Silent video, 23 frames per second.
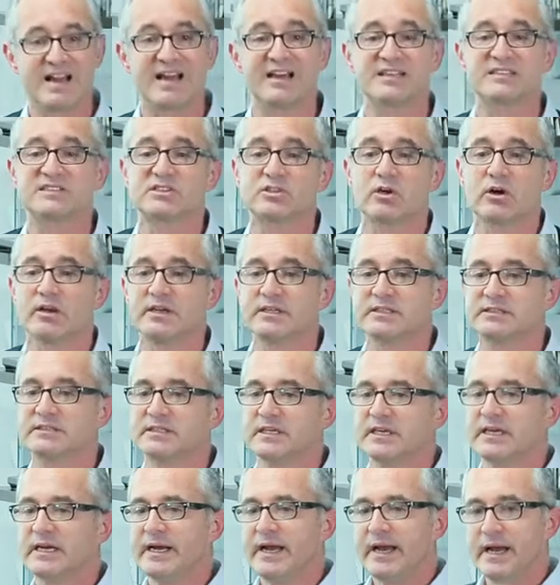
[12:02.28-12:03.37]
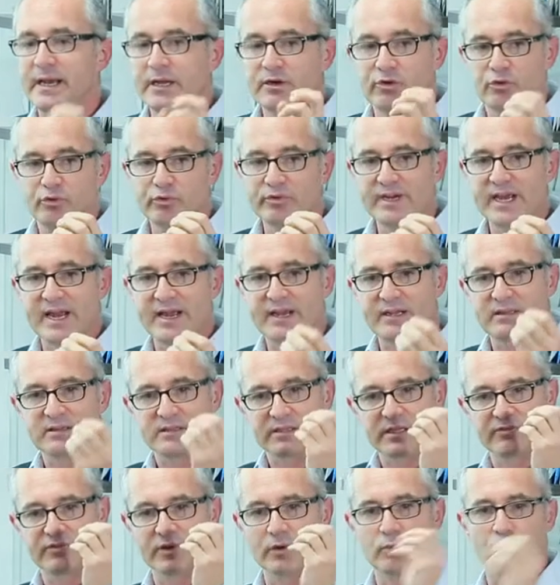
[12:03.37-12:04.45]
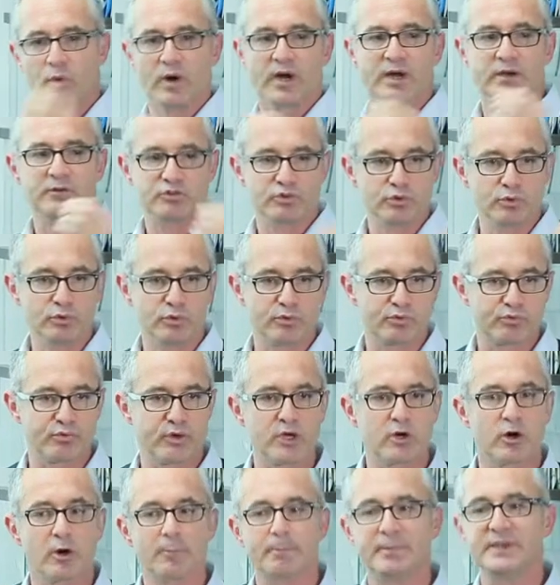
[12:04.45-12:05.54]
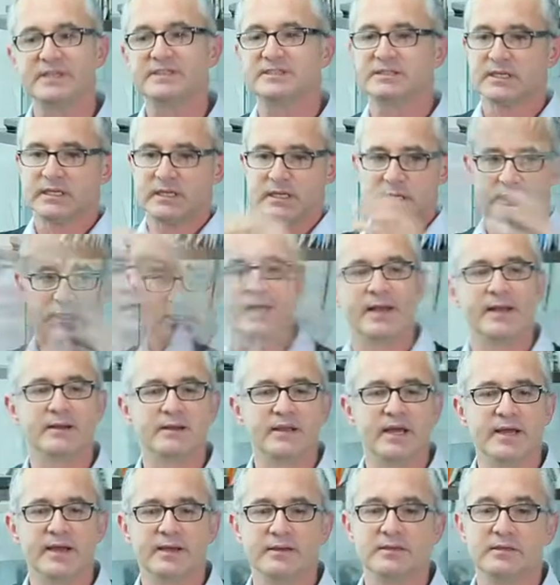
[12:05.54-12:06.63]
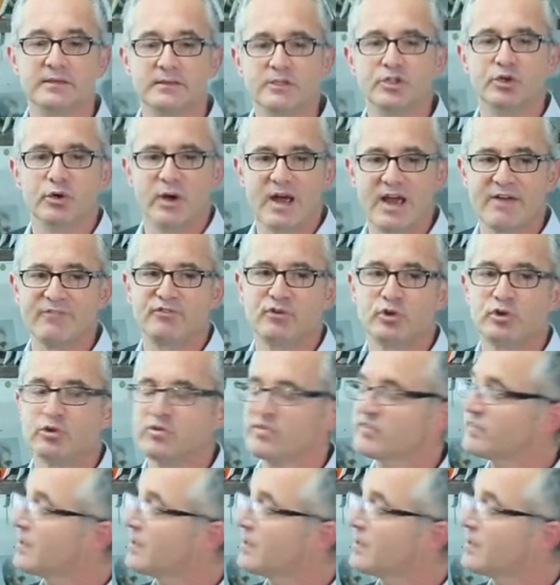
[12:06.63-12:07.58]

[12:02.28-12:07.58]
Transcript: like Scodix and create even 1, 2, 3 copies, and you have to use